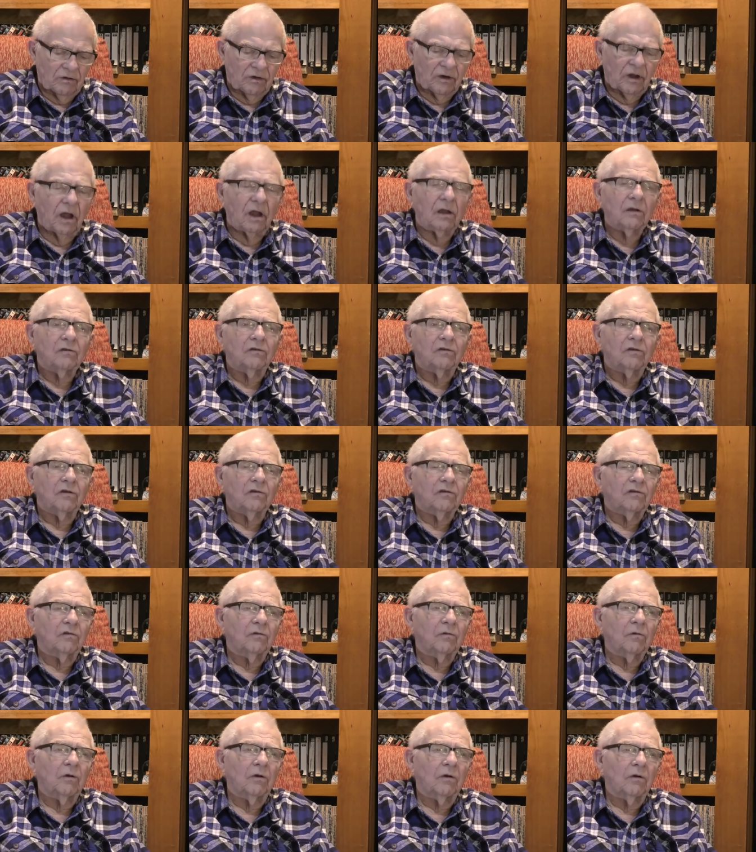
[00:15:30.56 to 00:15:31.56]

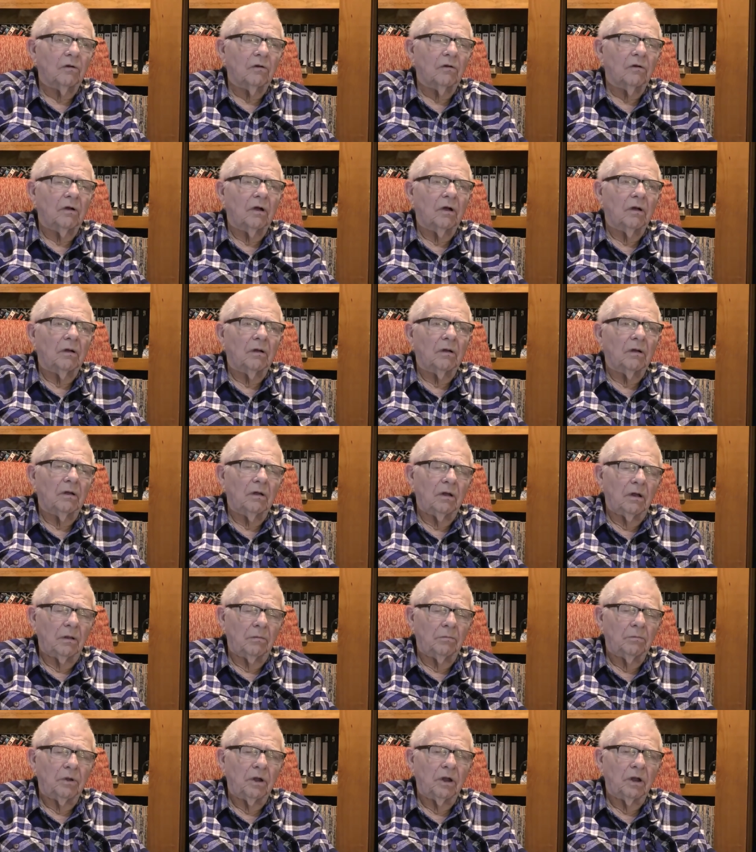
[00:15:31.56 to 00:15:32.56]
dances were
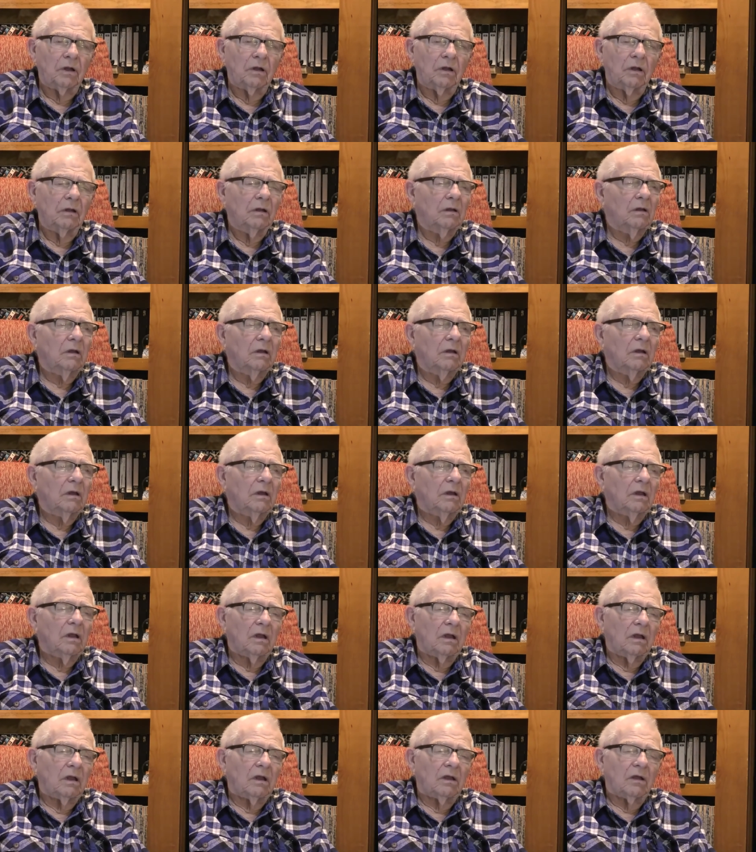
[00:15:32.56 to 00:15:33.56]
a big
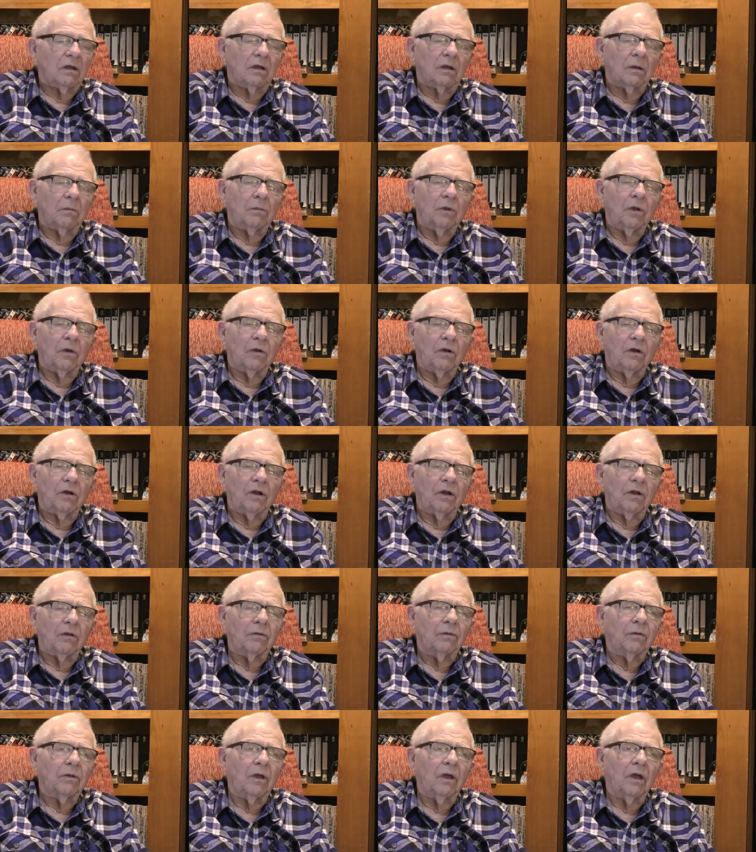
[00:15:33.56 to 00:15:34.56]

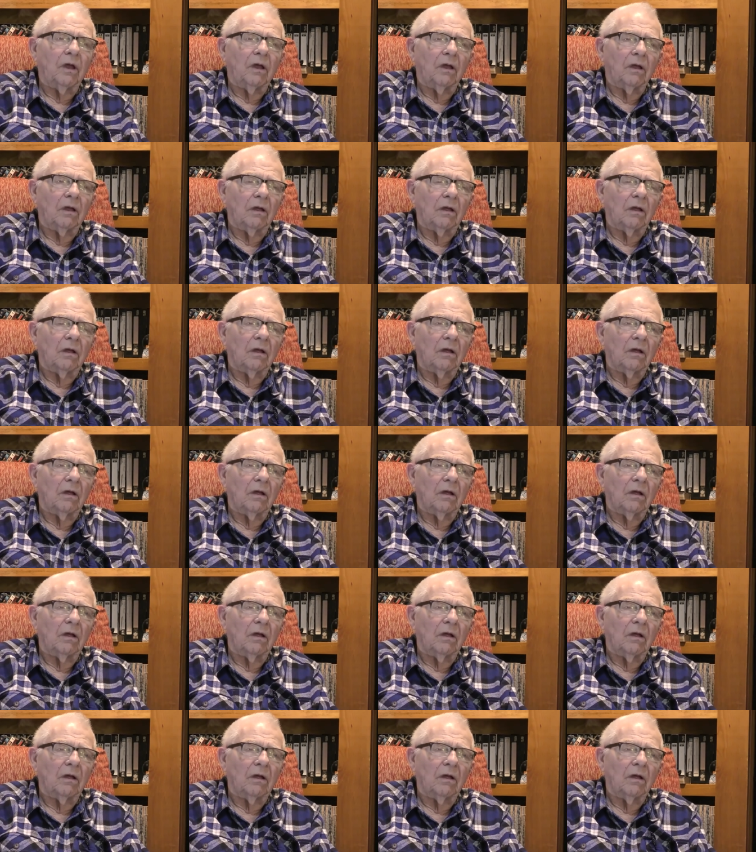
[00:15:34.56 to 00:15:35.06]
community thing.